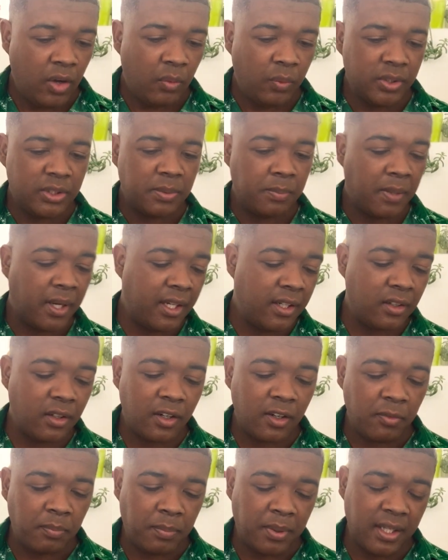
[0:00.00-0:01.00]
which may not
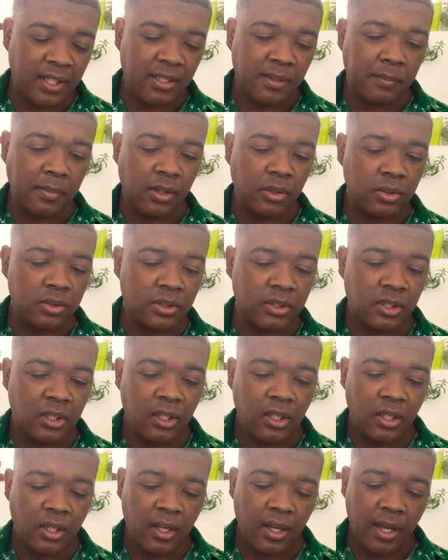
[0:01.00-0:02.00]
have been the most
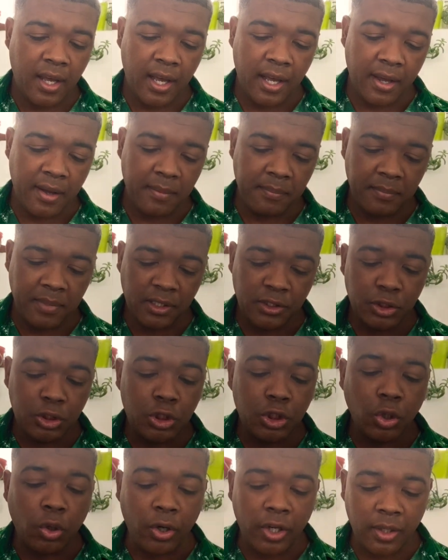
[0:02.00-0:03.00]

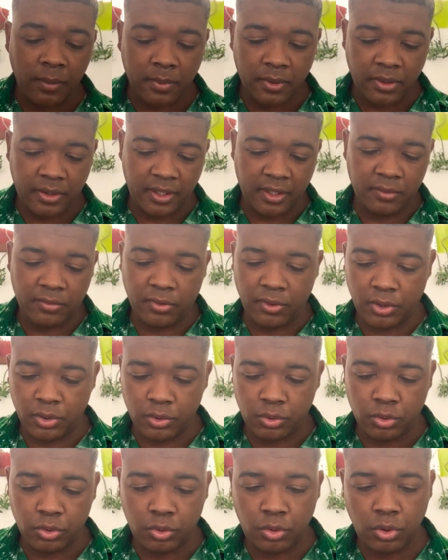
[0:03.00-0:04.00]
enjoyable thing for
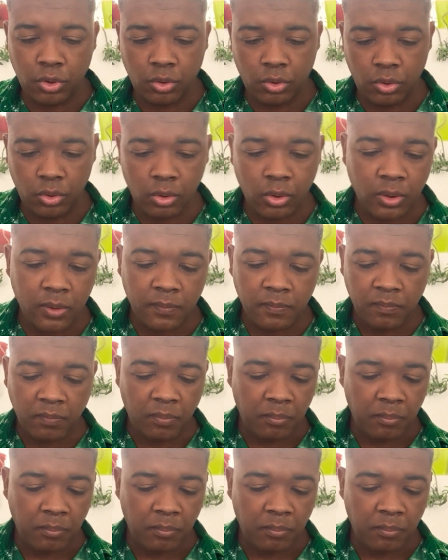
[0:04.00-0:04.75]
you to do,